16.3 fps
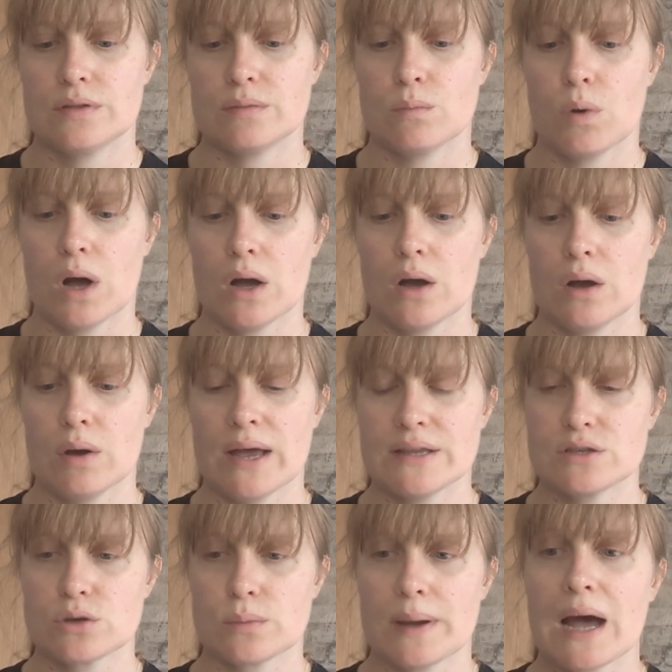what
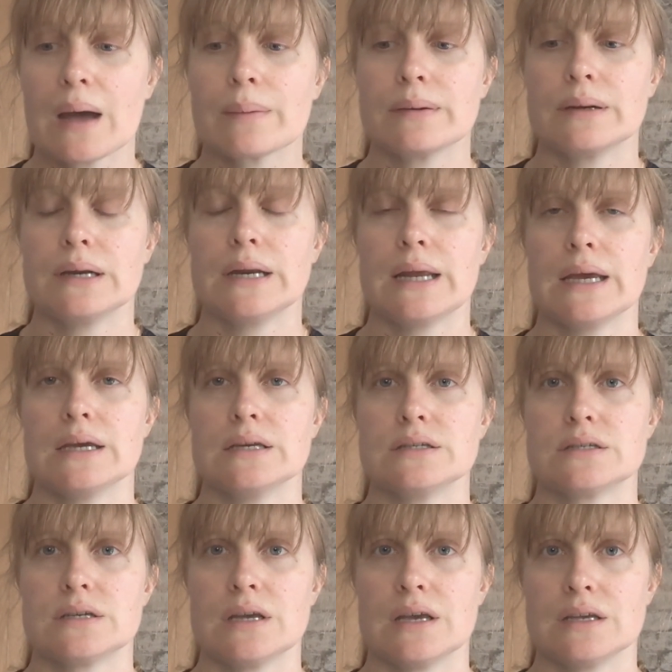ends up happening
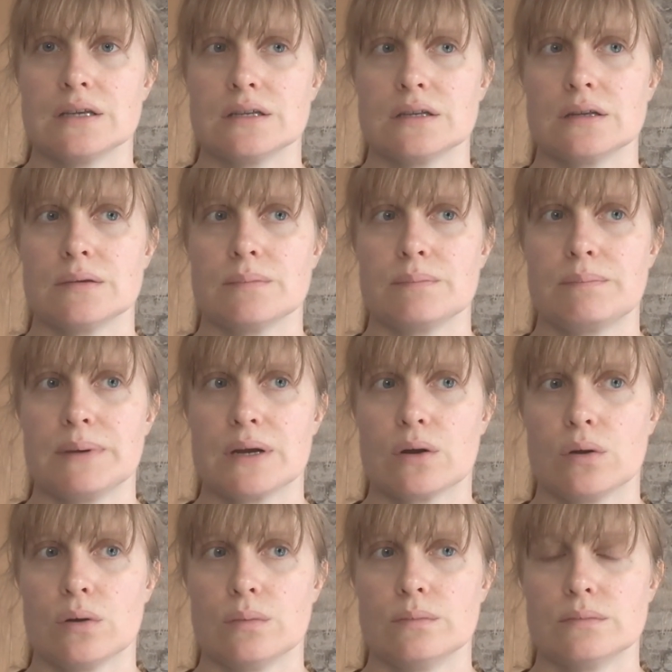is it
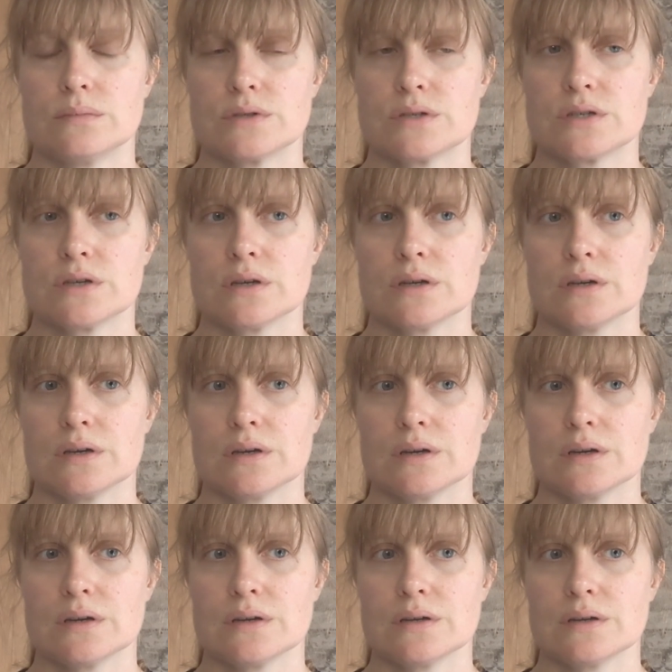becomes
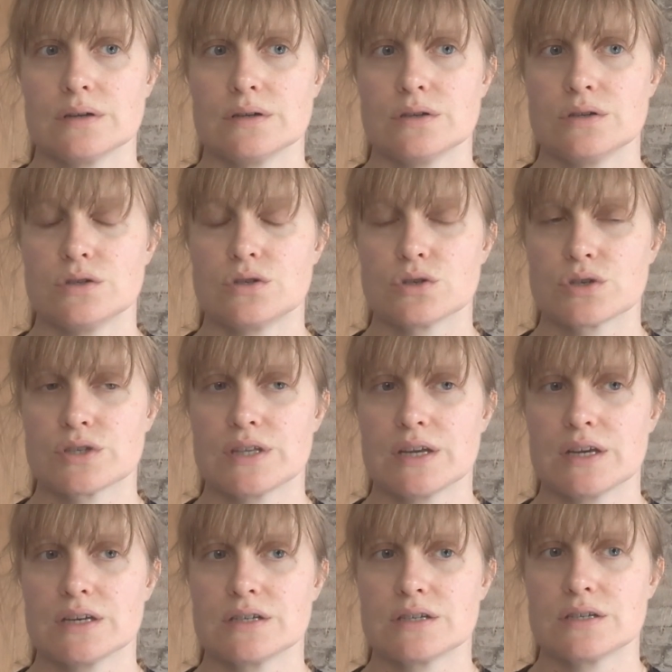just
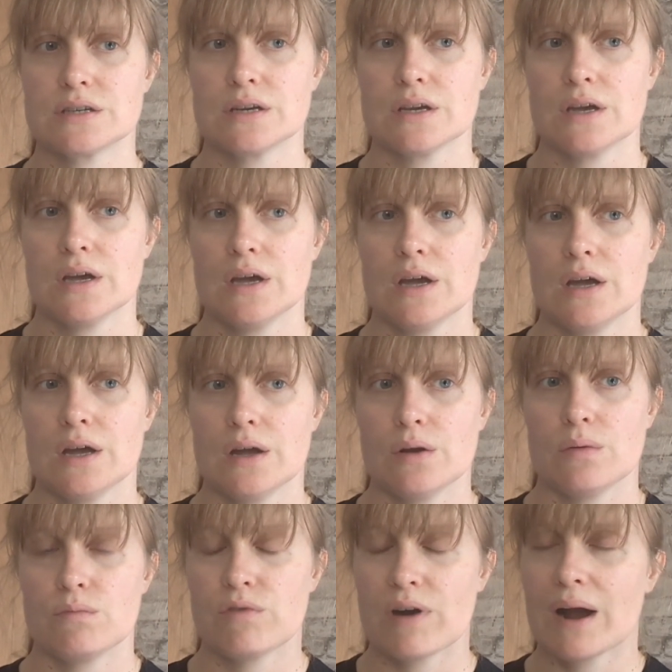this
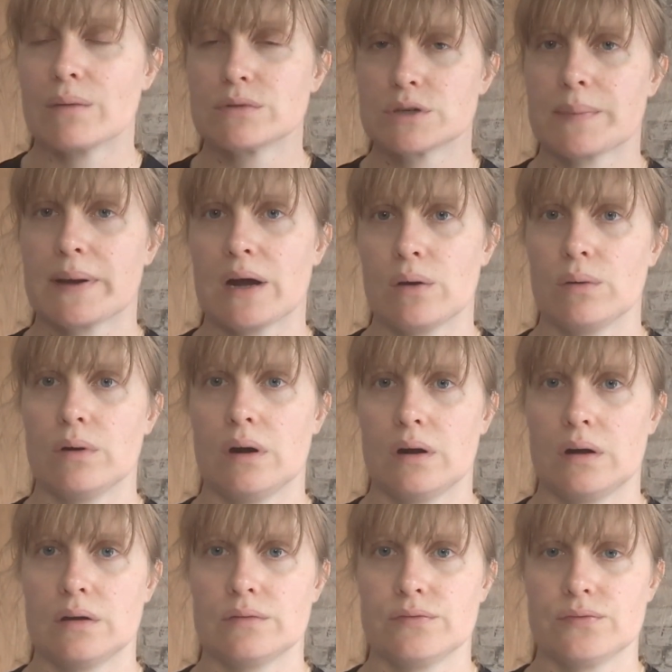roundabout
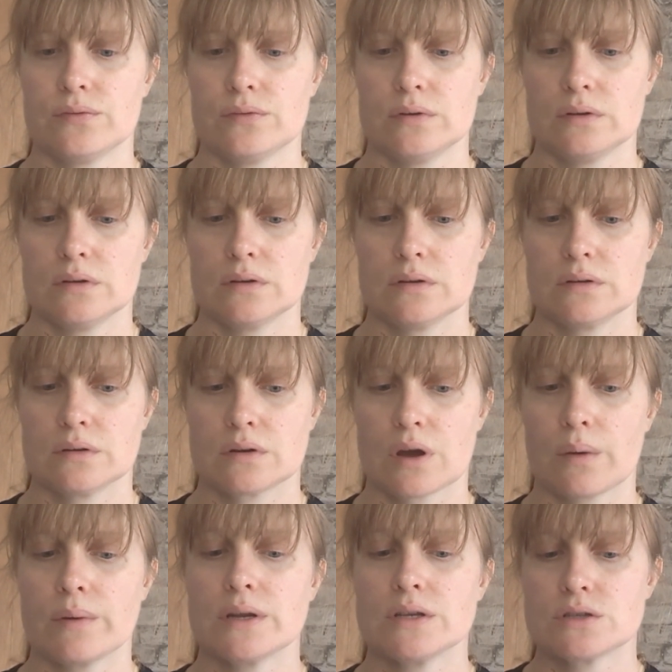of
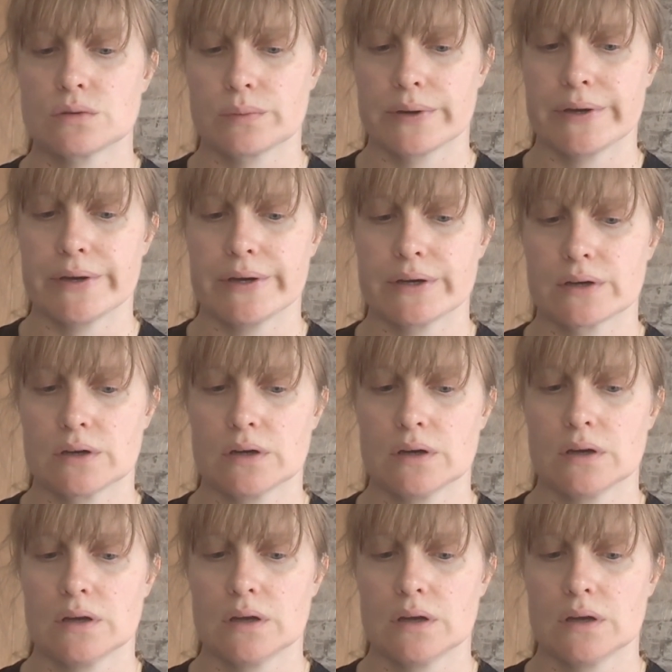going into work,